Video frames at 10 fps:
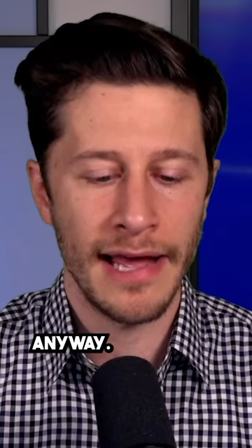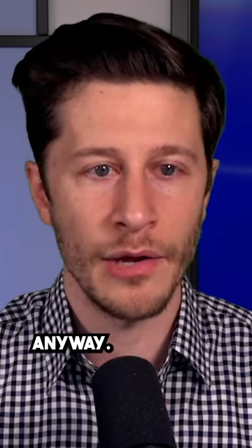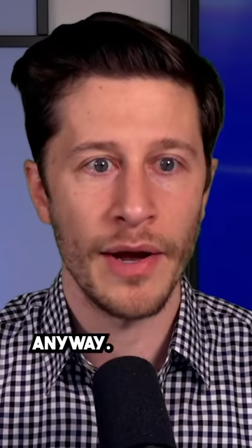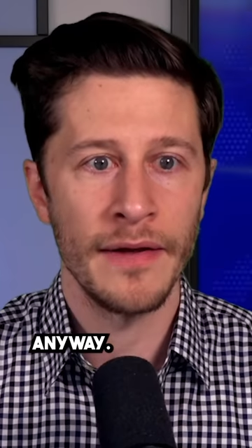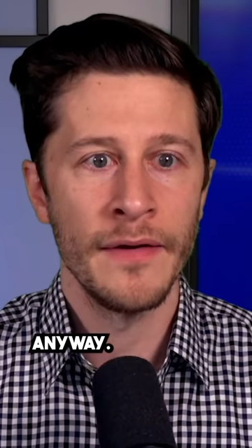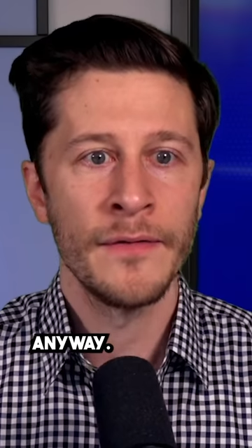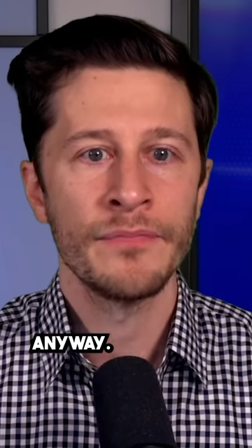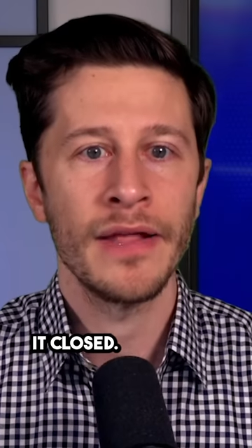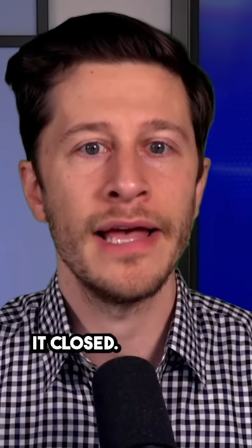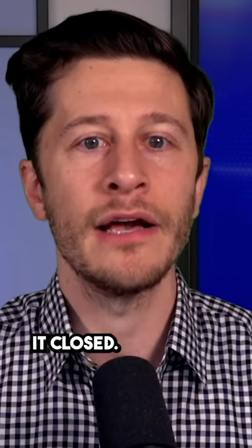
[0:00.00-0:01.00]
Anyway,
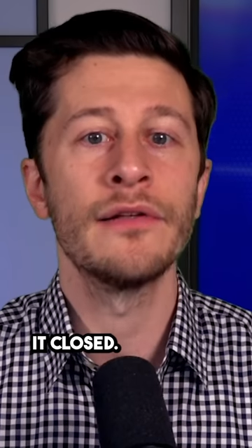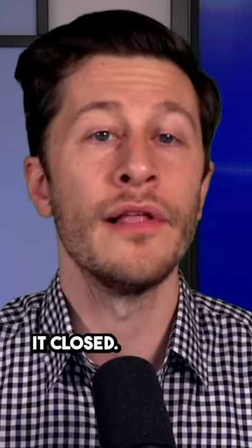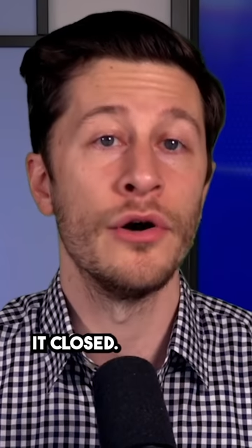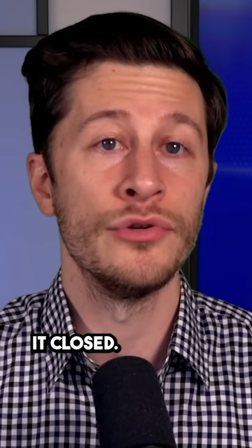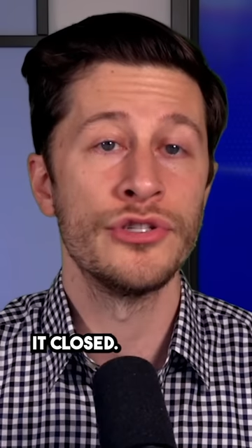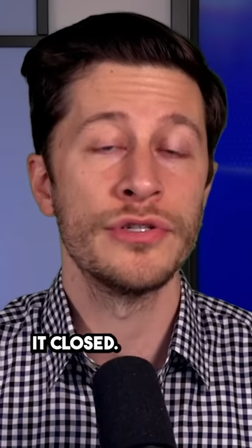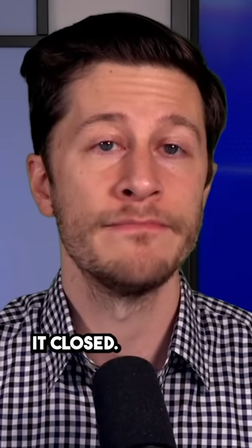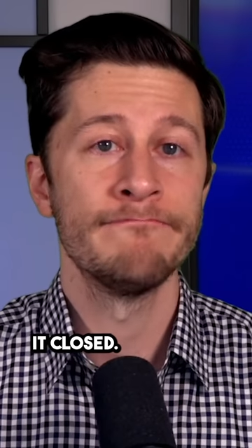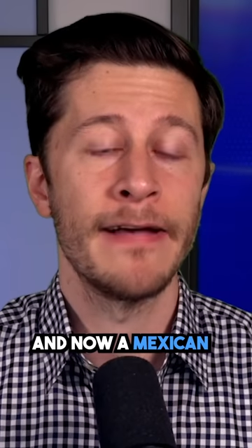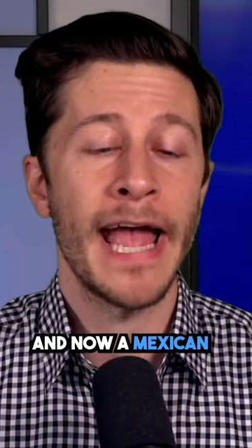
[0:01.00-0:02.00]
it closed.
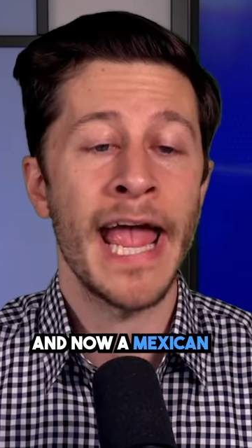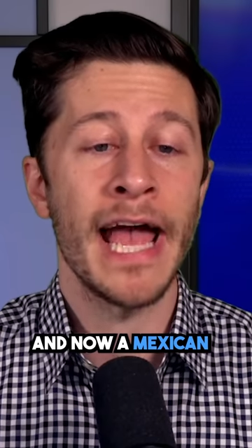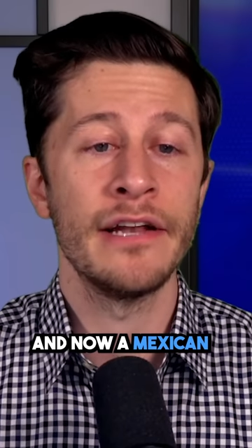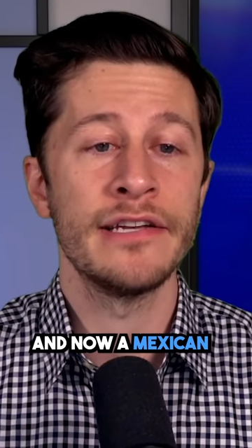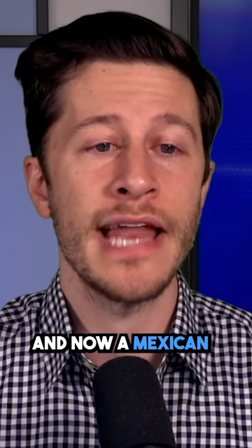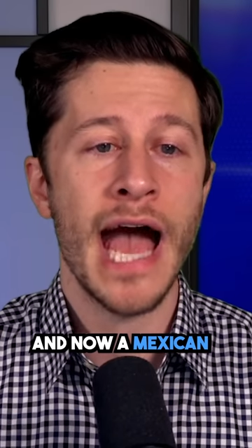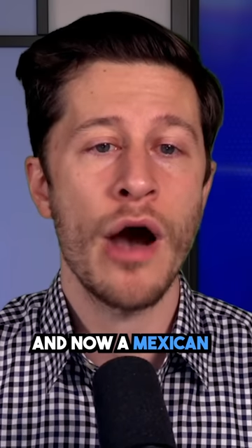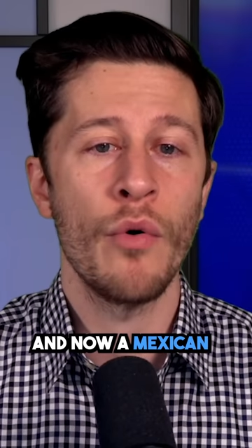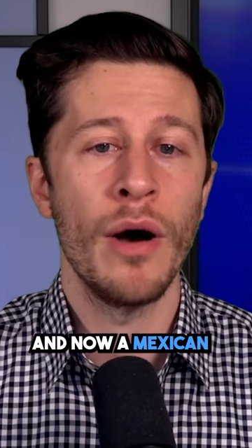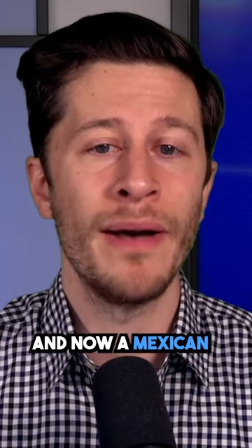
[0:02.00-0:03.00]
And
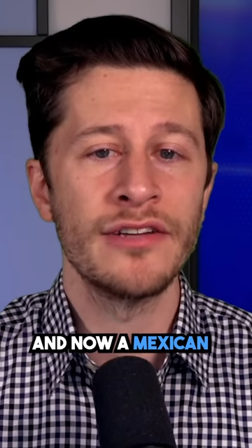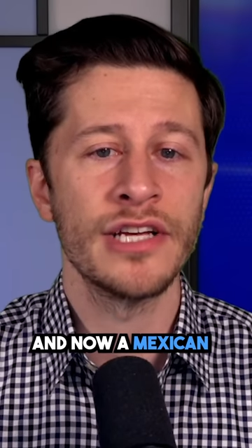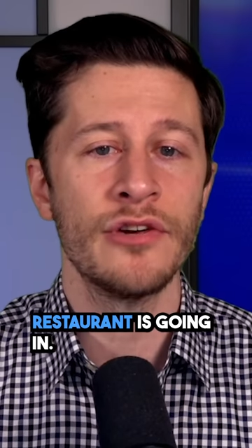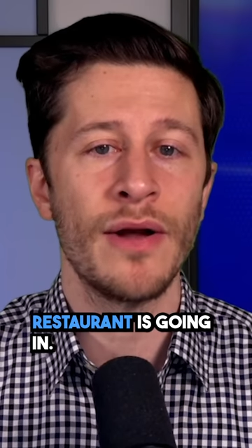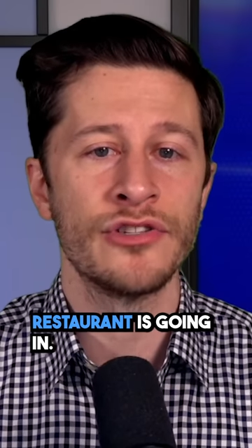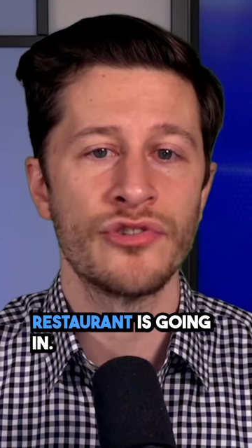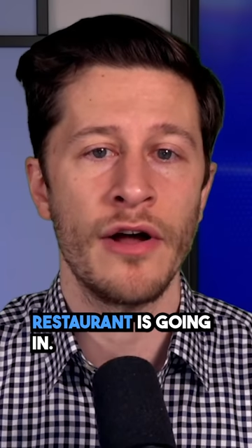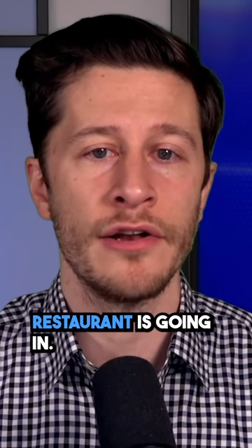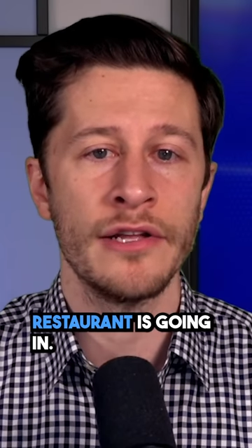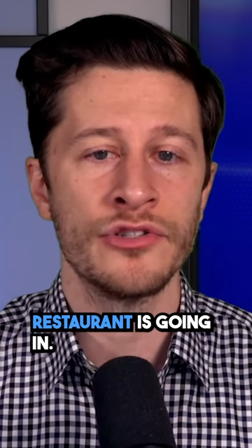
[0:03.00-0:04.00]
now a Mexican
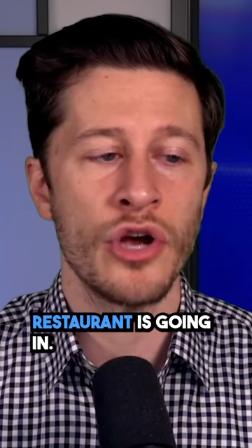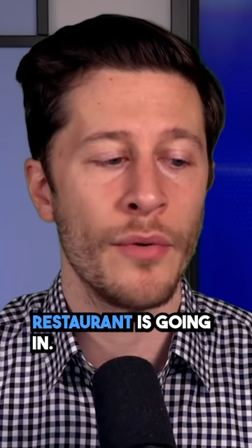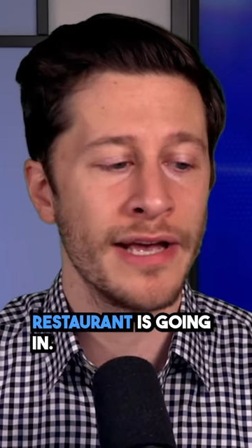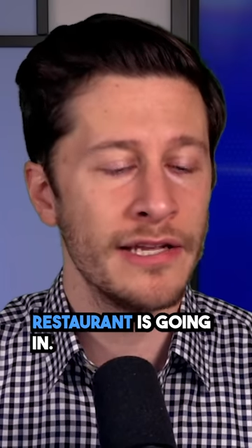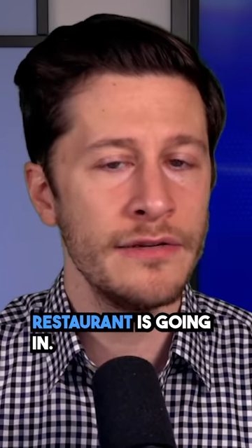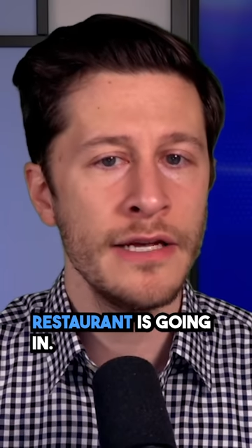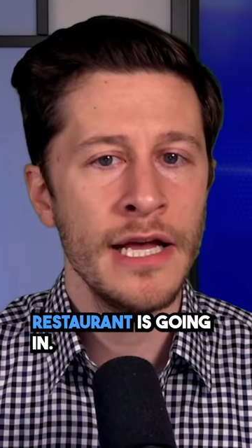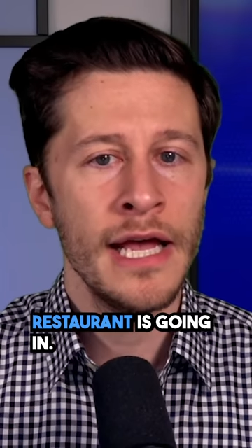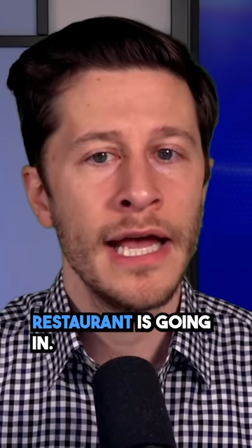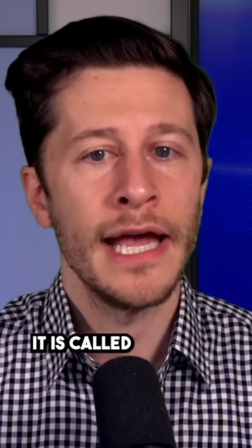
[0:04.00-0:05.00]
restaurant is going in.
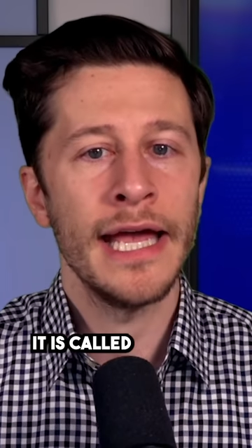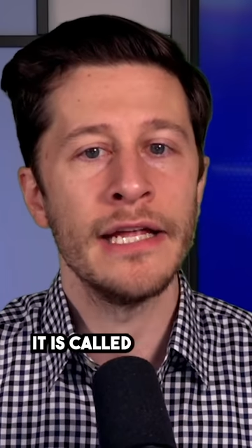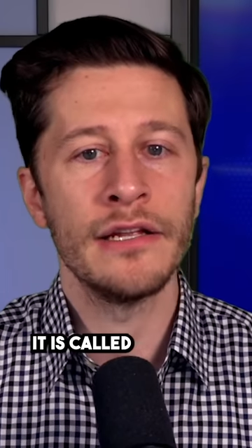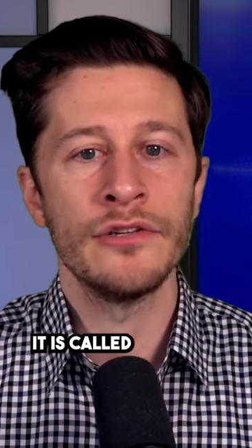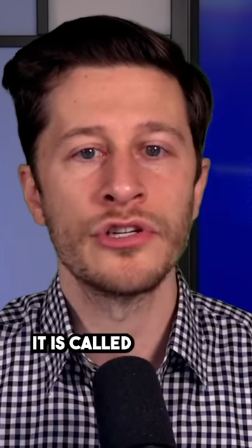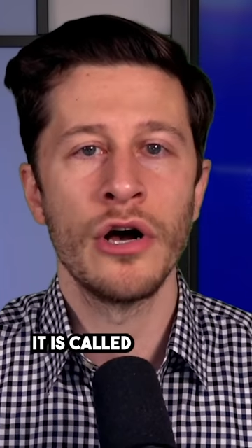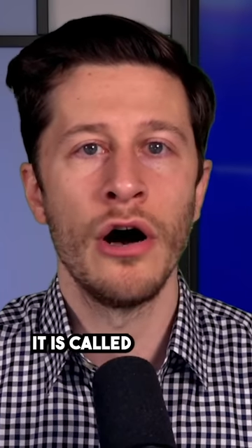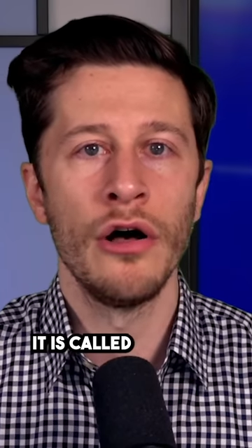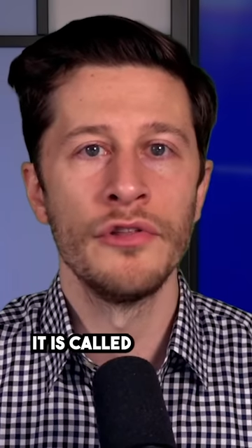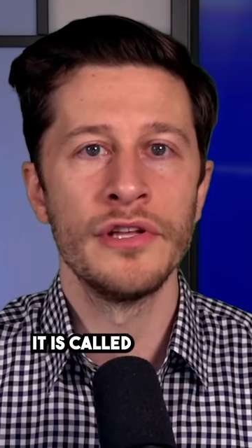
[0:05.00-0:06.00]
It is
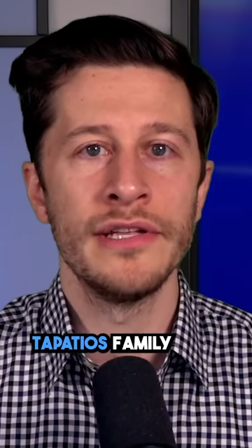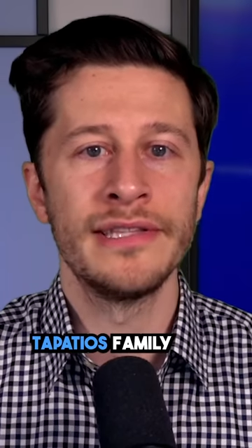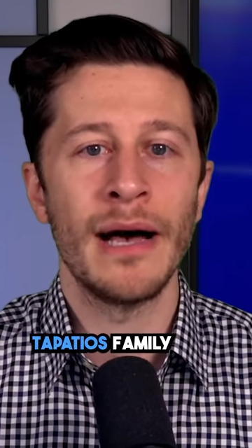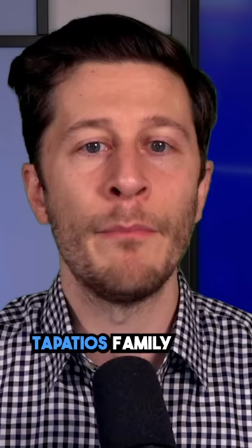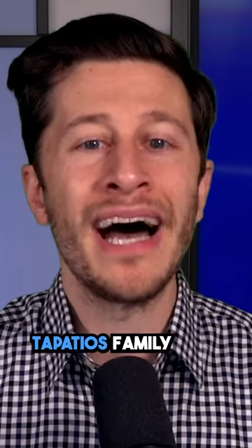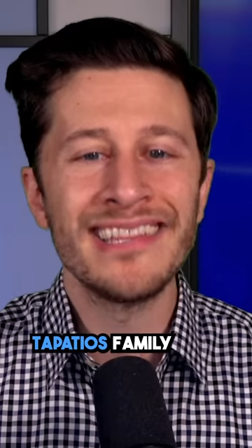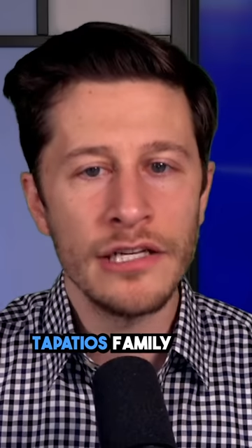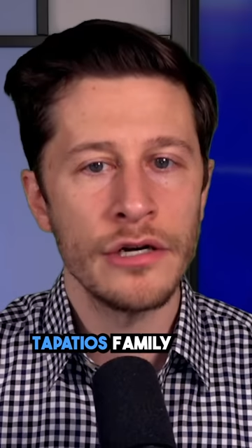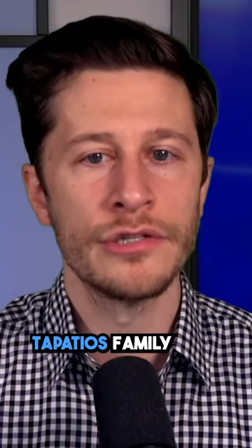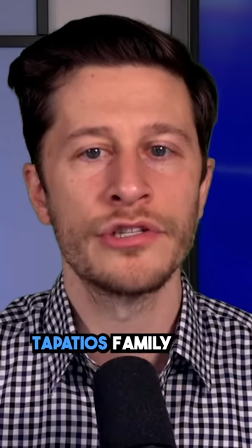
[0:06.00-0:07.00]
called
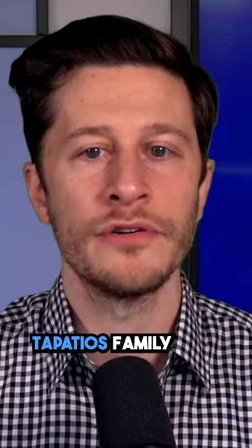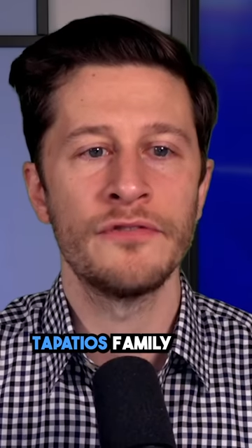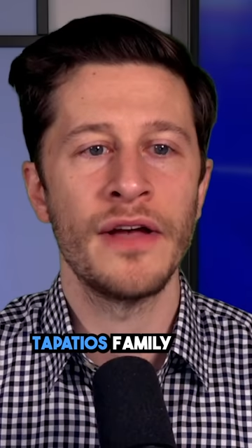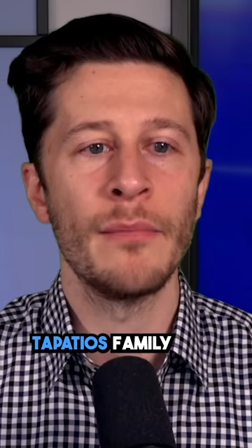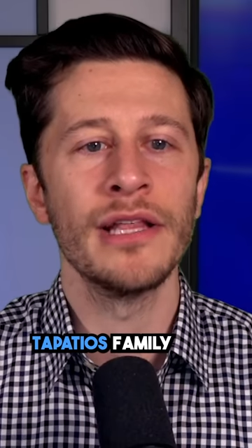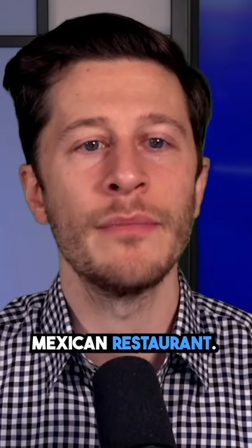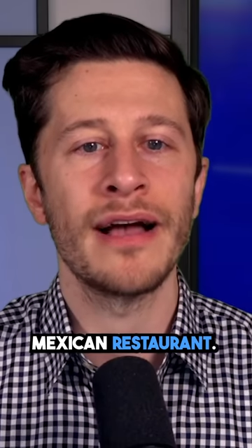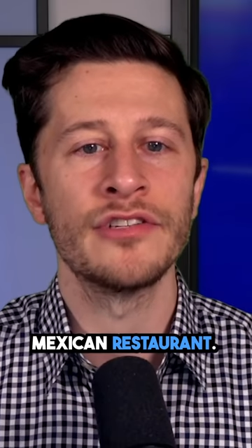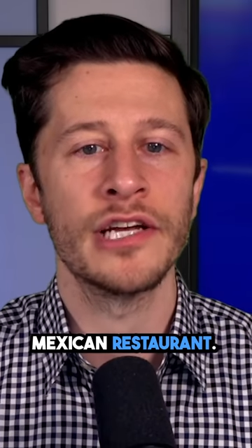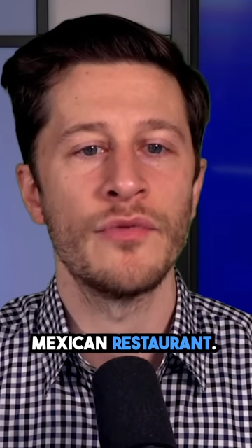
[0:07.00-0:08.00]
Tapatios Family
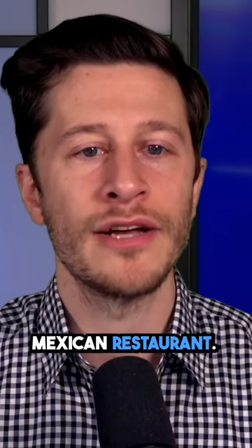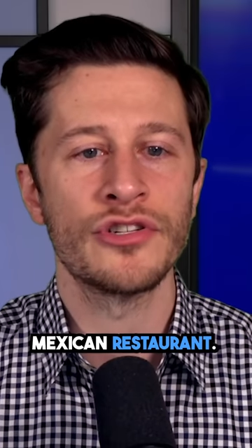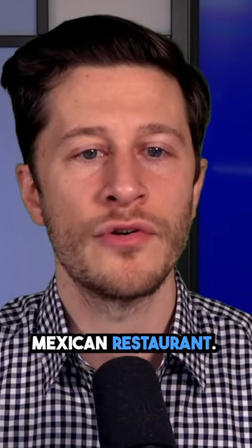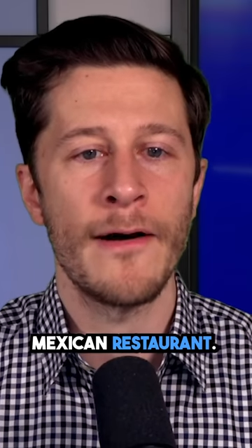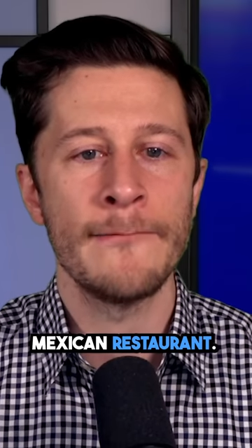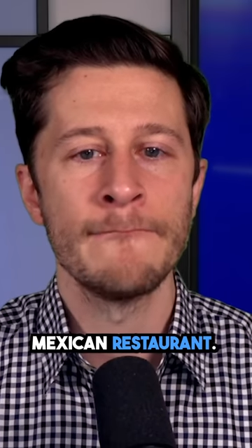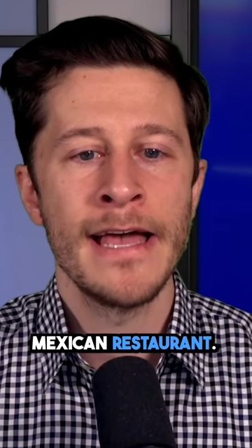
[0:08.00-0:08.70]
Mexican Restaurant.